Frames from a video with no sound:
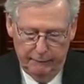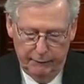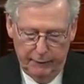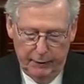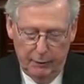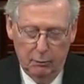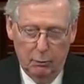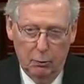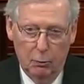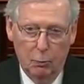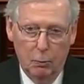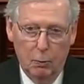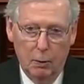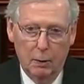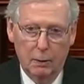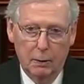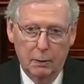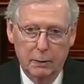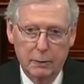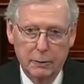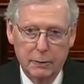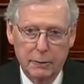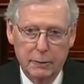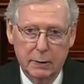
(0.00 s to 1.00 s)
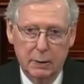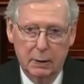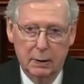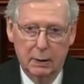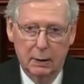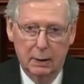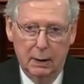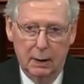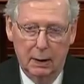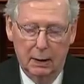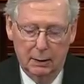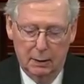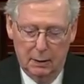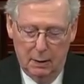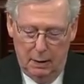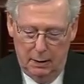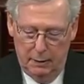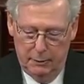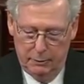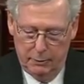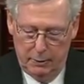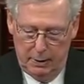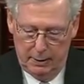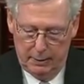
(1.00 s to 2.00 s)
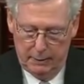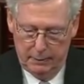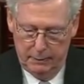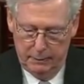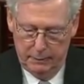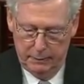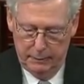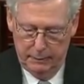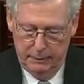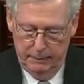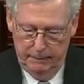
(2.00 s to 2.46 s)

federal workers and contractors.